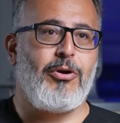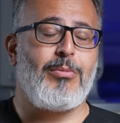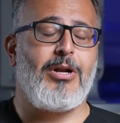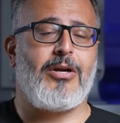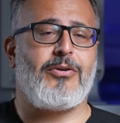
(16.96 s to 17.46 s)

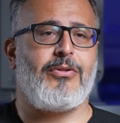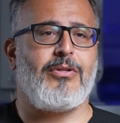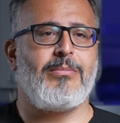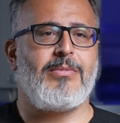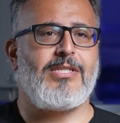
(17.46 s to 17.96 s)
normal heart
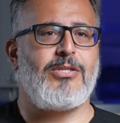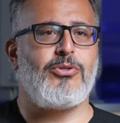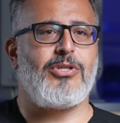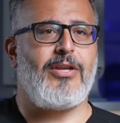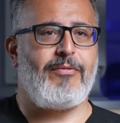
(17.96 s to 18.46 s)
rhythm is
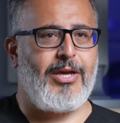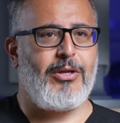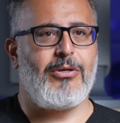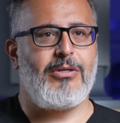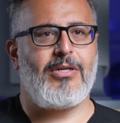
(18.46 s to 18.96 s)
usually
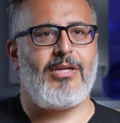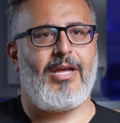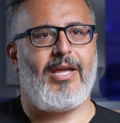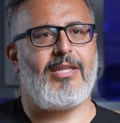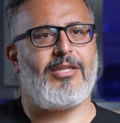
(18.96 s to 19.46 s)
regular
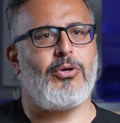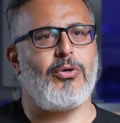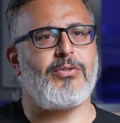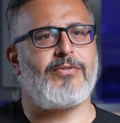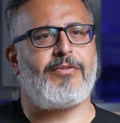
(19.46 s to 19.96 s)
and goes